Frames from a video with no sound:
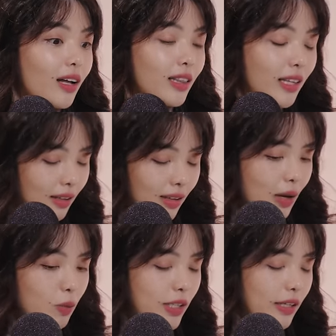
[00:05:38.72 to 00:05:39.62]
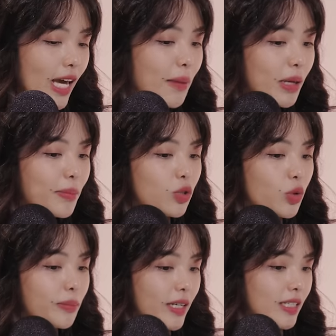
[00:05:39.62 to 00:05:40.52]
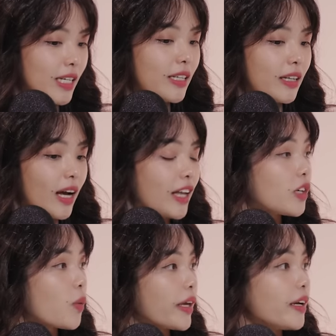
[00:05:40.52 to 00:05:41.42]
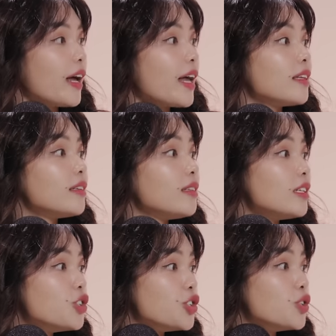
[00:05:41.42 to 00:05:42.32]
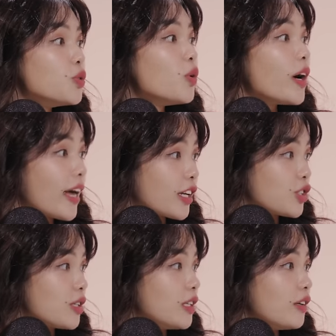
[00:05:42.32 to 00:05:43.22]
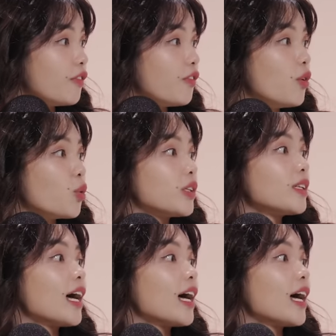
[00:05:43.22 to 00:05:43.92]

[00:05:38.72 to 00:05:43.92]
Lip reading: there was a gap in between my skin and the underwire, and the tissue actually floated